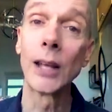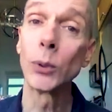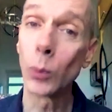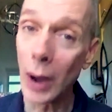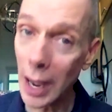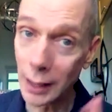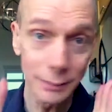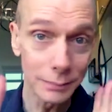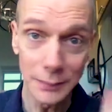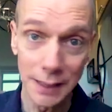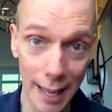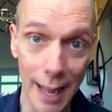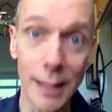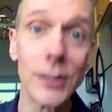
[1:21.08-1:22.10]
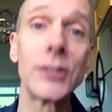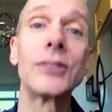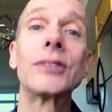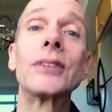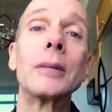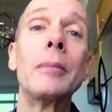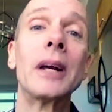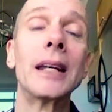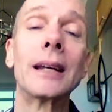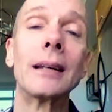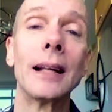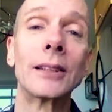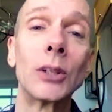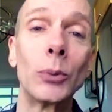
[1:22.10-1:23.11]
And while, yes, the money
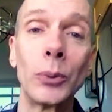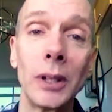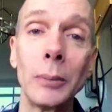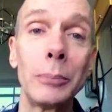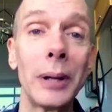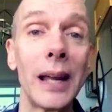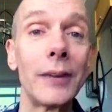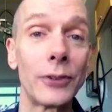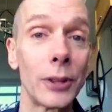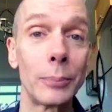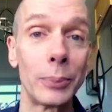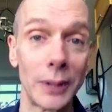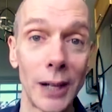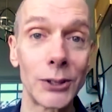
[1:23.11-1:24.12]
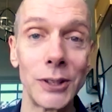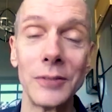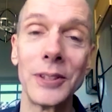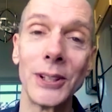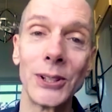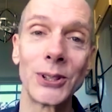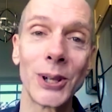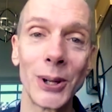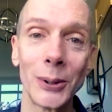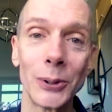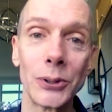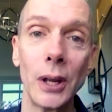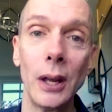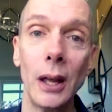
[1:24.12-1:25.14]
collected will pay for the production of these
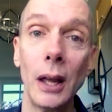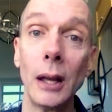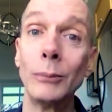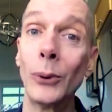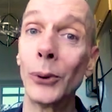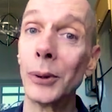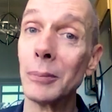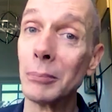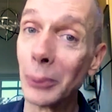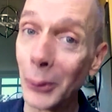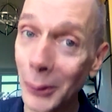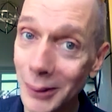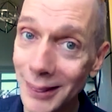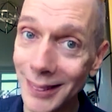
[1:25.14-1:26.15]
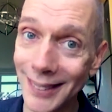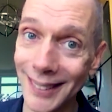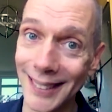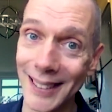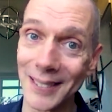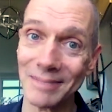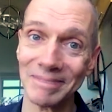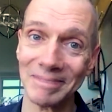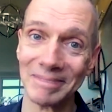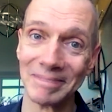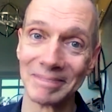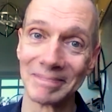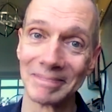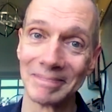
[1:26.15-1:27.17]
shows, more importantly,
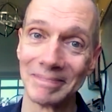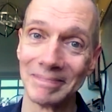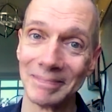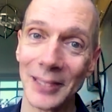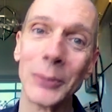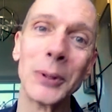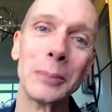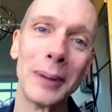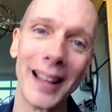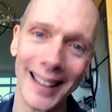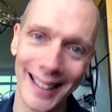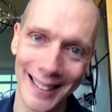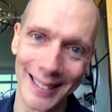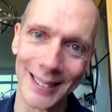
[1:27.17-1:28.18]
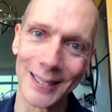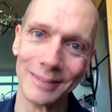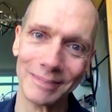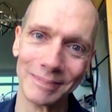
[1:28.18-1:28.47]
it will pay us.